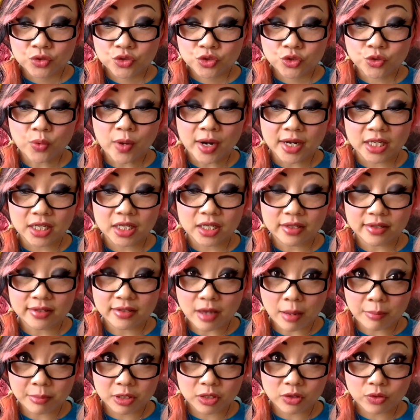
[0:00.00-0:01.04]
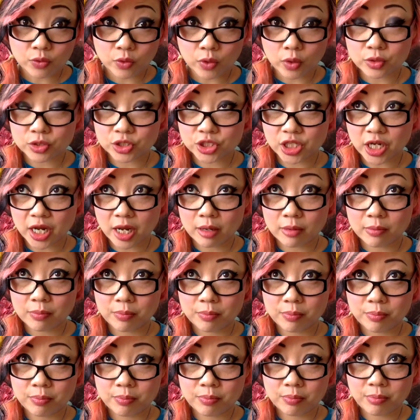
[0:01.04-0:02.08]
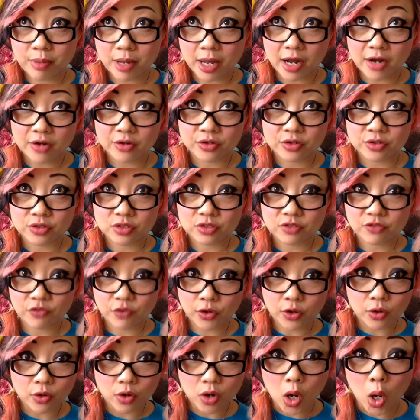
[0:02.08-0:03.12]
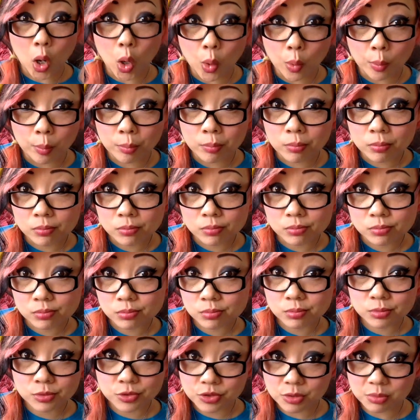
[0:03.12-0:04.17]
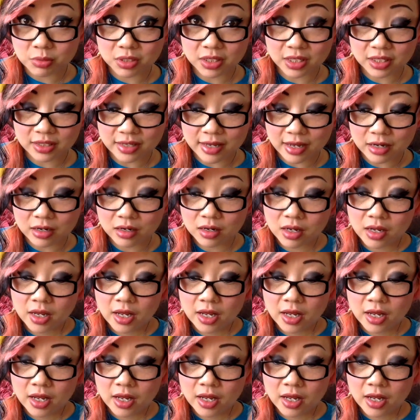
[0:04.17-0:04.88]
20 yummy crochet patterns for your home or something like that.